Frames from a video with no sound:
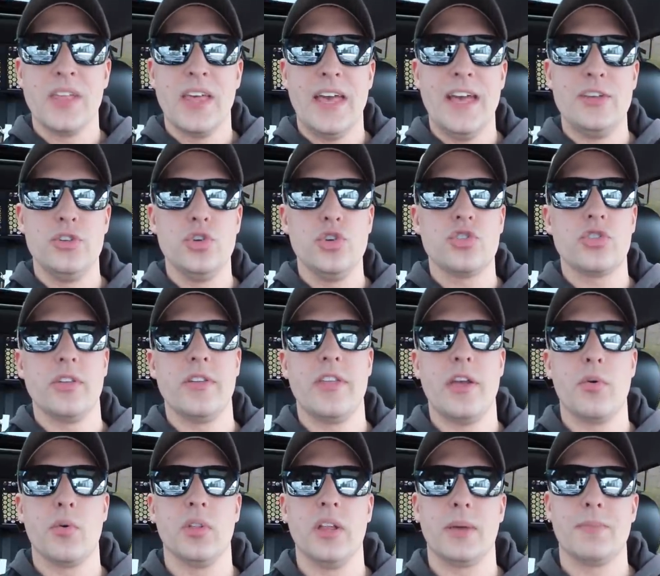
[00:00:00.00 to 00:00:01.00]
And usually
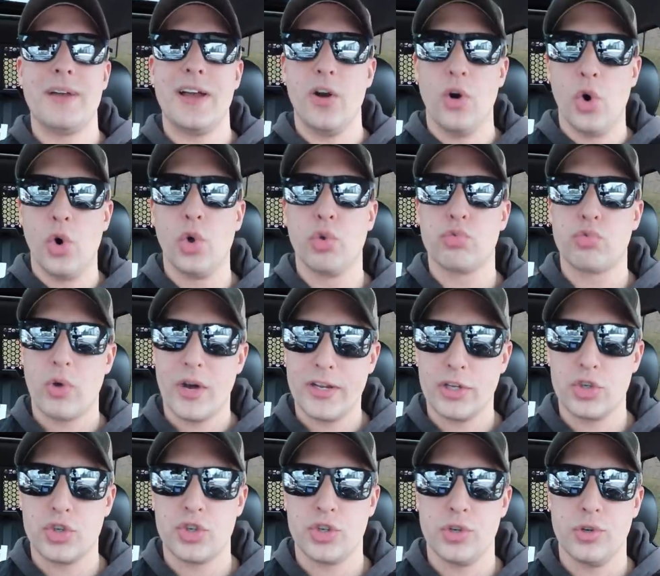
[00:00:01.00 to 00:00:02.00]
they were like my old
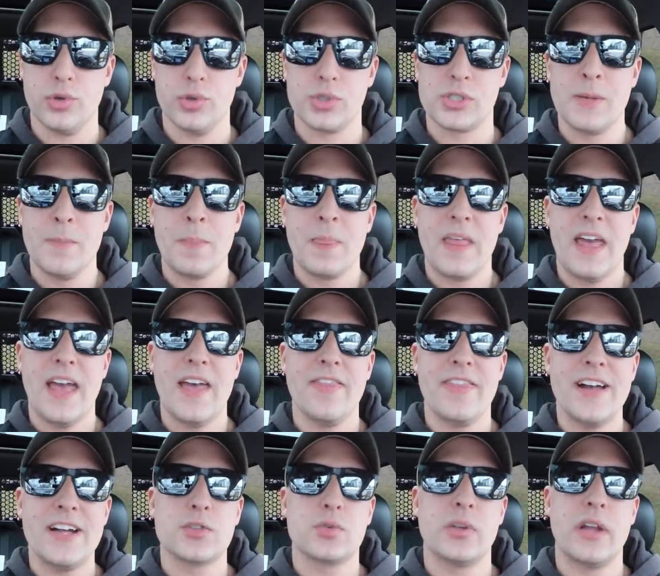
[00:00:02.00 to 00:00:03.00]
running shoes, and
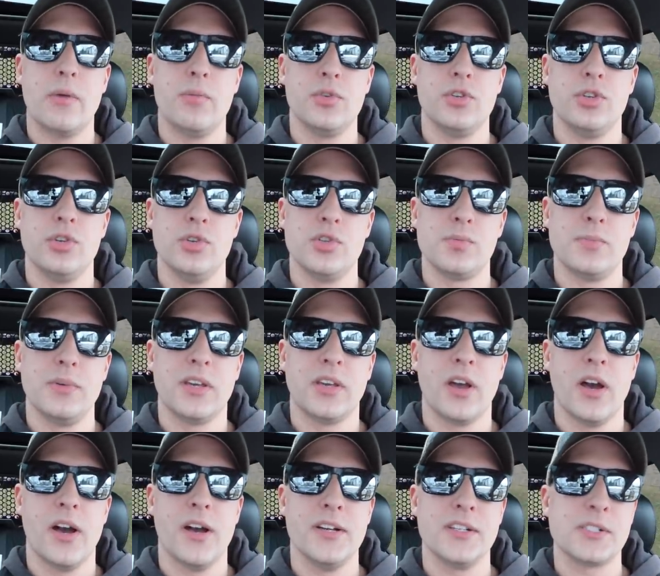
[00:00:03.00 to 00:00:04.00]
that's what I would use
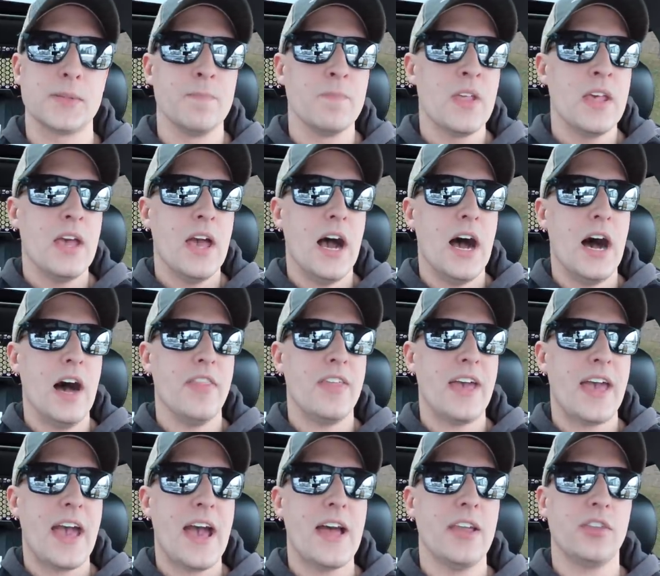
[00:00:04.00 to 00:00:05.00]
because uh, they
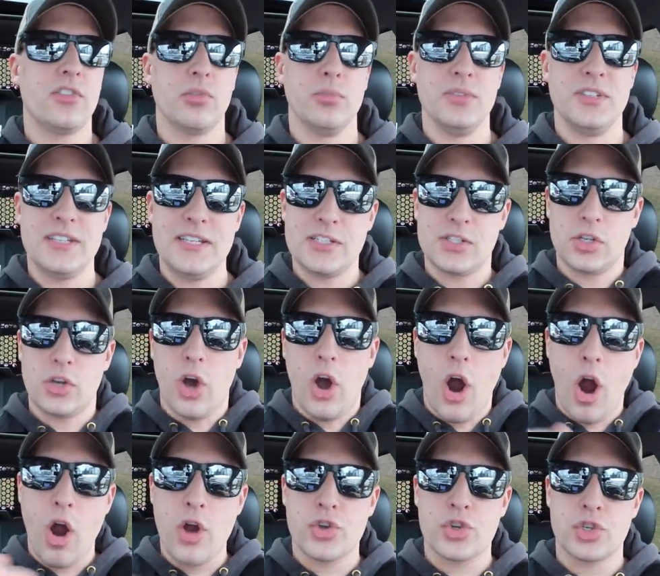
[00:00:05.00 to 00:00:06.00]
had some decent
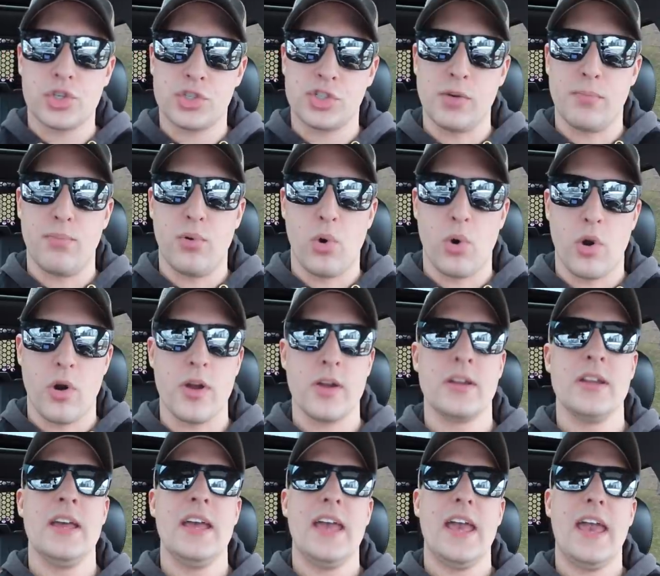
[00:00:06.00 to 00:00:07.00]
arch
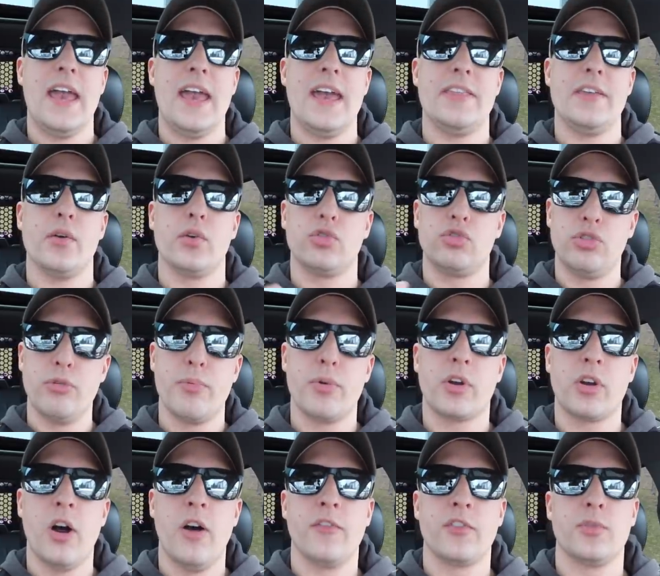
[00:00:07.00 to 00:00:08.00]
support and they were super
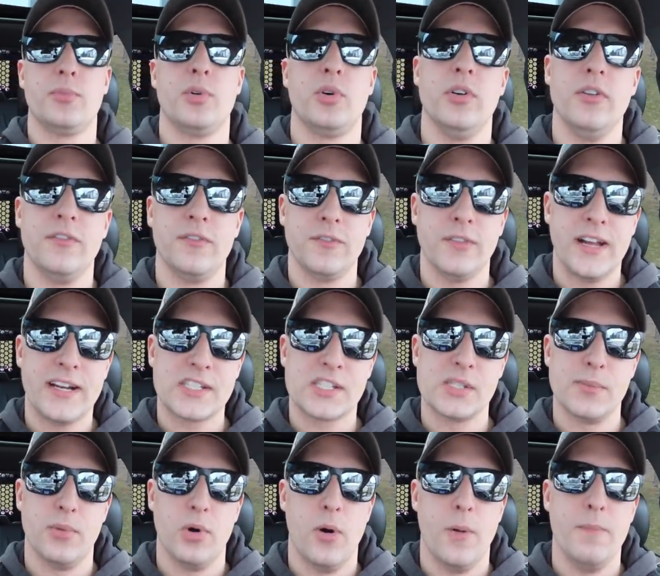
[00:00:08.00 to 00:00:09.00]
comfortable and
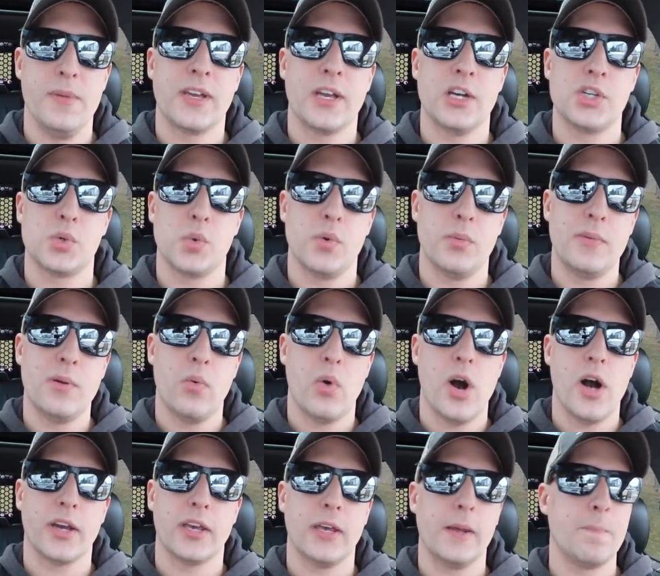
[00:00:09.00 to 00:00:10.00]
flexible because we'd be
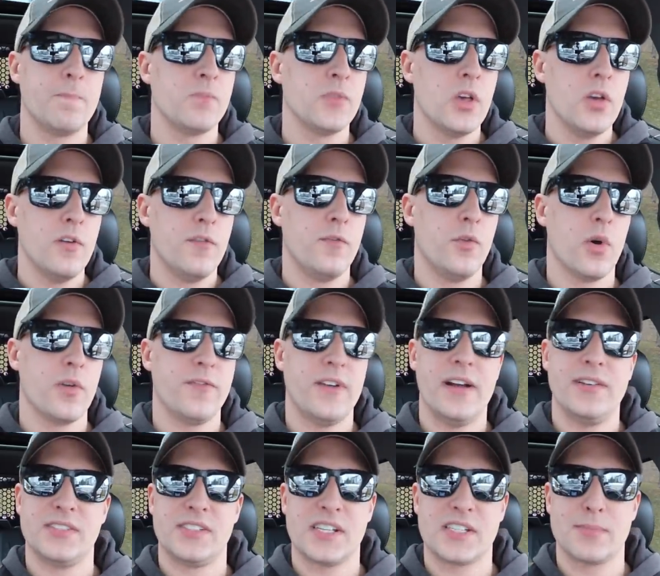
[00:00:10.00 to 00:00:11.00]
walking four,
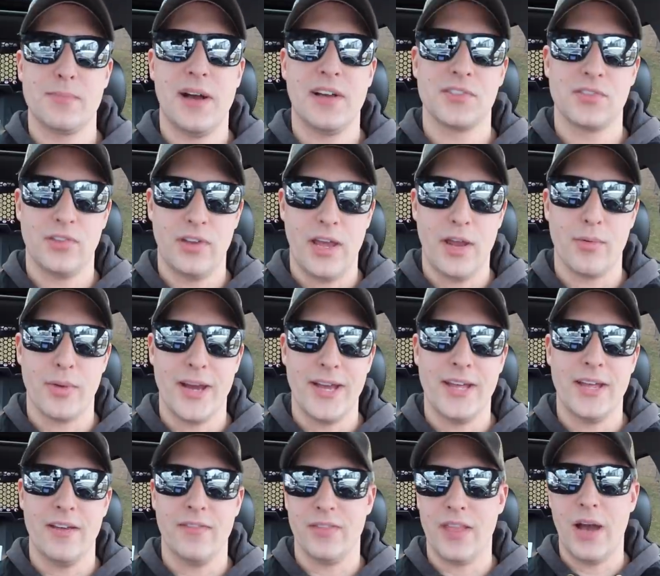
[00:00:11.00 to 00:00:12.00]
five, six miles a day,
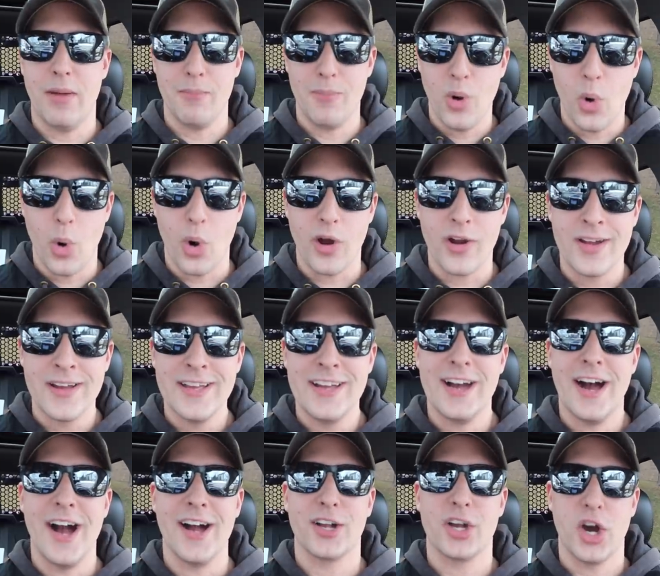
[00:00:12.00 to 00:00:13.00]
right? If not more,
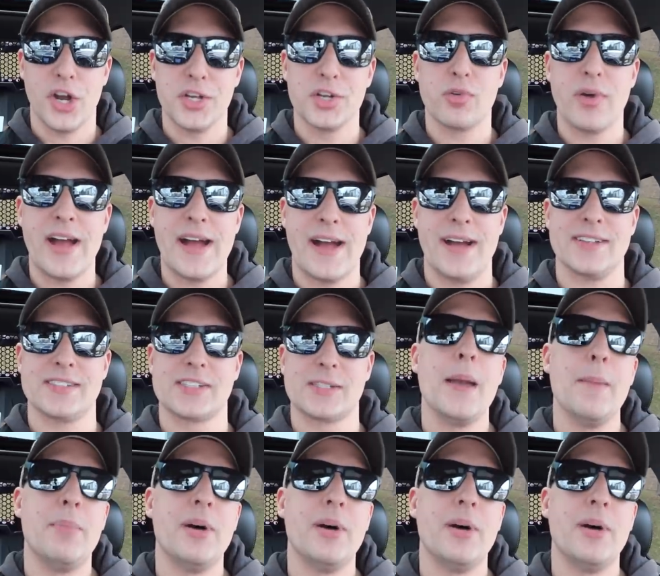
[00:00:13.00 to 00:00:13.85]
uh, cutting grass.